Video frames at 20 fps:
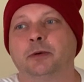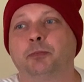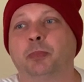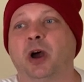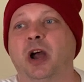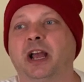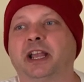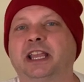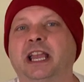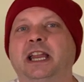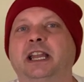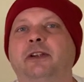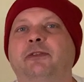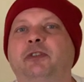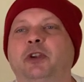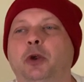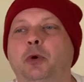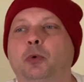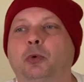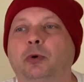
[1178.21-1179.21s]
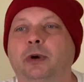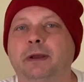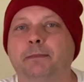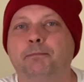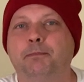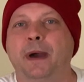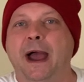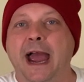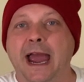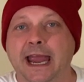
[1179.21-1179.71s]
but again, if you were in
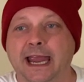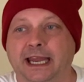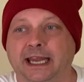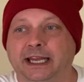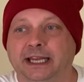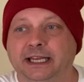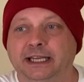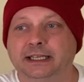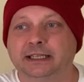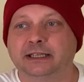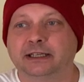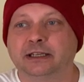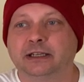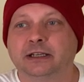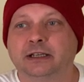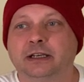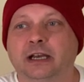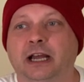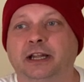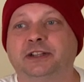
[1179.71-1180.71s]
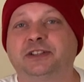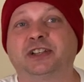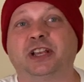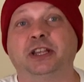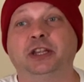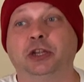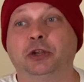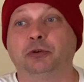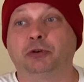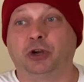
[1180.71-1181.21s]
pain and
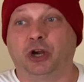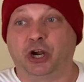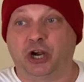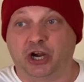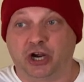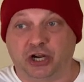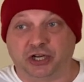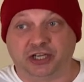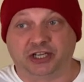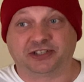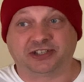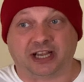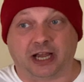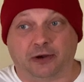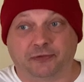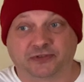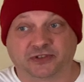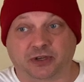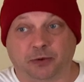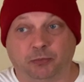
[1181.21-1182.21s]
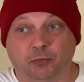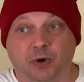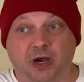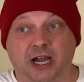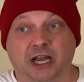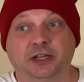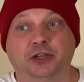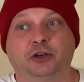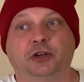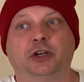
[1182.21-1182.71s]
say you hurt yourself
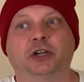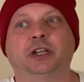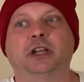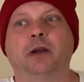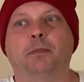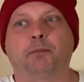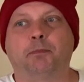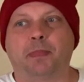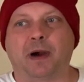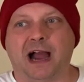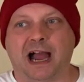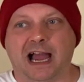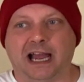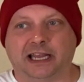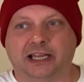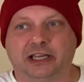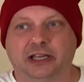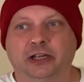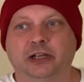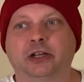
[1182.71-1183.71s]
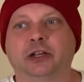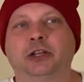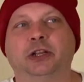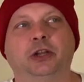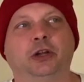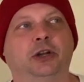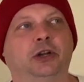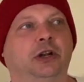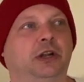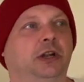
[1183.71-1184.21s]
somewhere, you hurt your back,
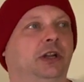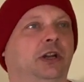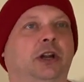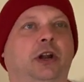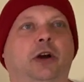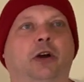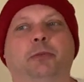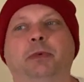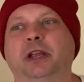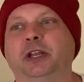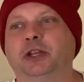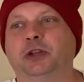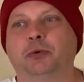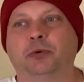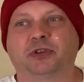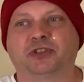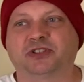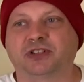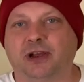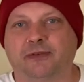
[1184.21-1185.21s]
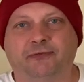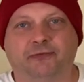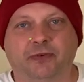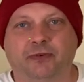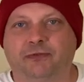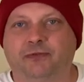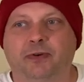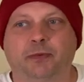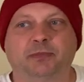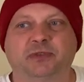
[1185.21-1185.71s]
you you know what I mean, you were
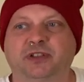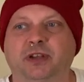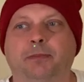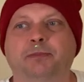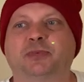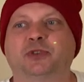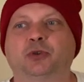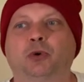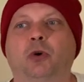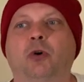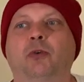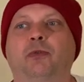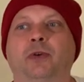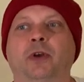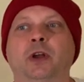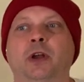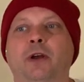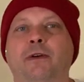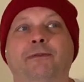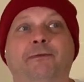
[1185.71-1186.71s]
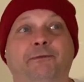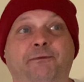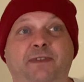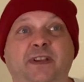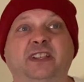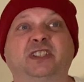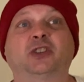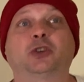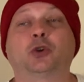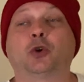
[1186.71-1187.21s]
suffering from some sort of
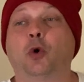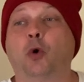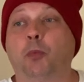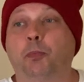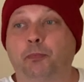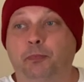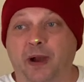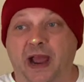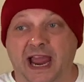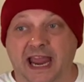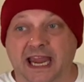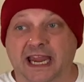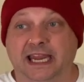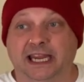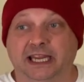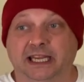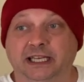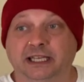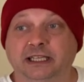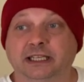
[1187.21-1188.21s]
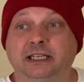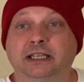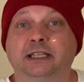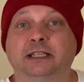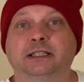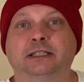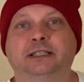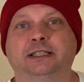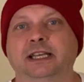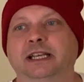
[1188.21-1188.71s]
physical pain. Yeah
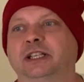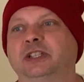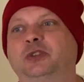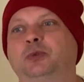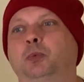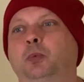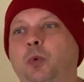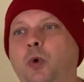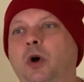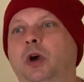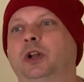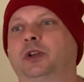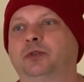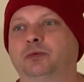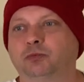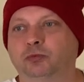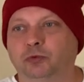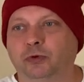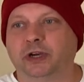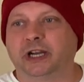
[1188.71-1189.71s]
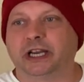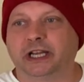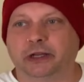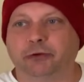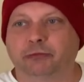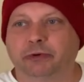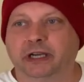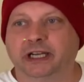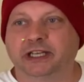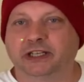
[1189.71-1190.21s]
this would really,
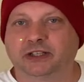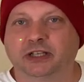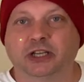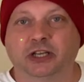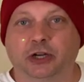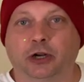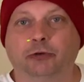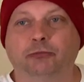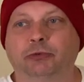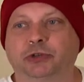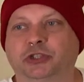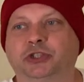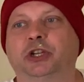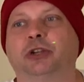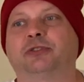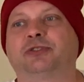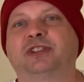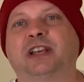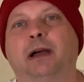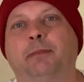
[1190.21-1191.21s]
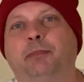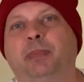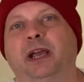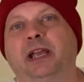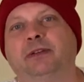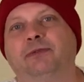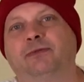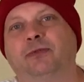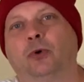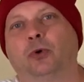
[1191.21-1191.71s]
really, you know, reduce that
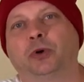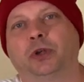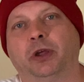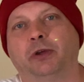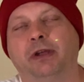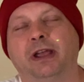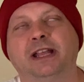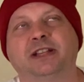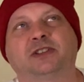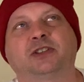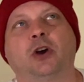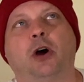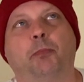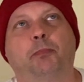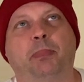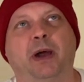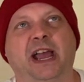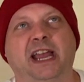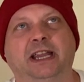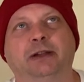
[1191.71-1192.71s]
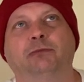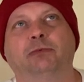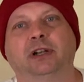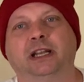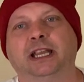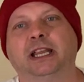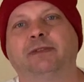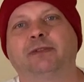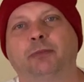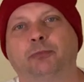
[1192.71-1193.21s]
pain for you. It's got pain
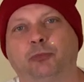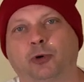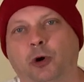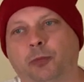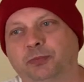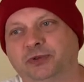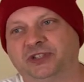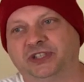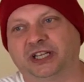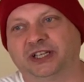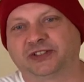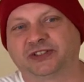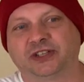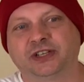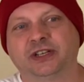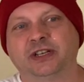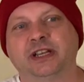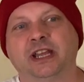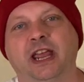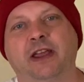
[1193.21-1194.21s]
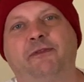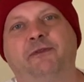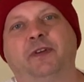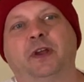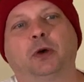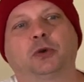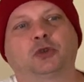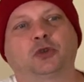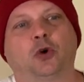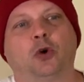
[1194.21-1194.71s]
relieving properties. It
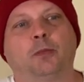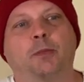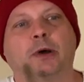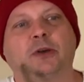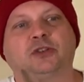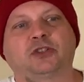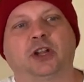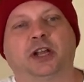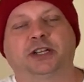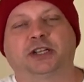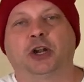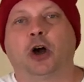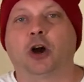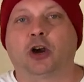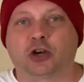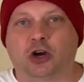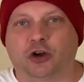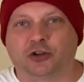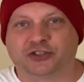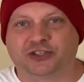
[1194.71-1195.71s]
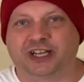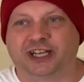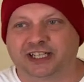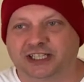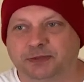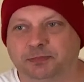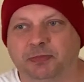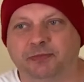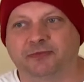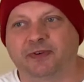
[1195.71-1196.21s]
feels almost like narcotic,
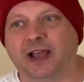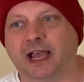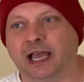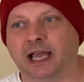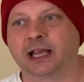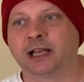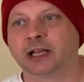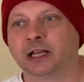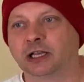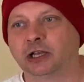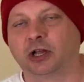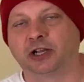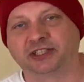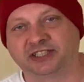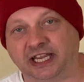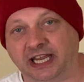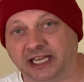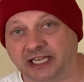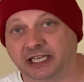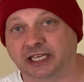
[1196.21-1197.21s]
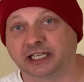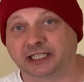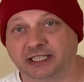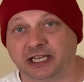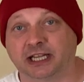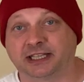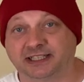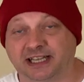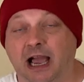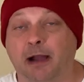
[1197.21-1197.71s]
to be fair, like taking
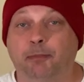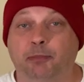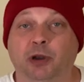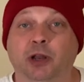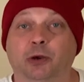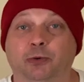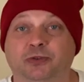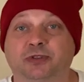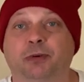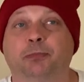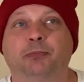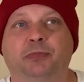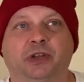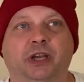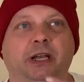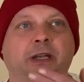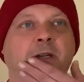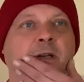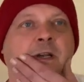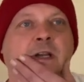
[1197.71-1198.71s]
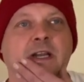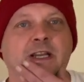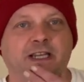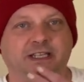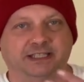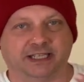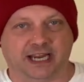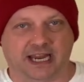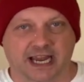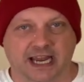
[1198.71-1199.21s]
a, a tablet or something,
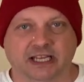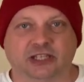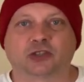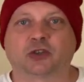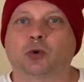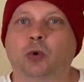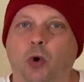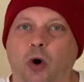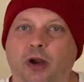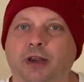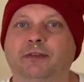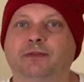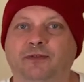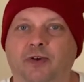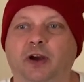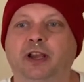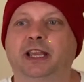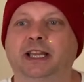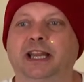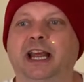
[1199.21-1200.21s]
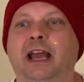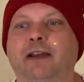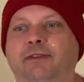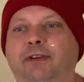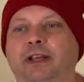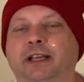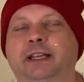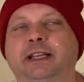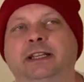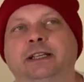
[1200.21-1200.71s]
because it is quite fucking
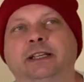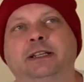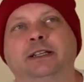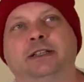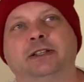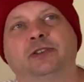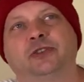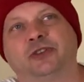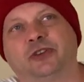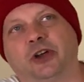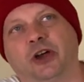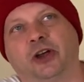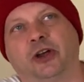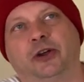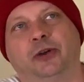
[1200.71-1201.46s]
heavy. So,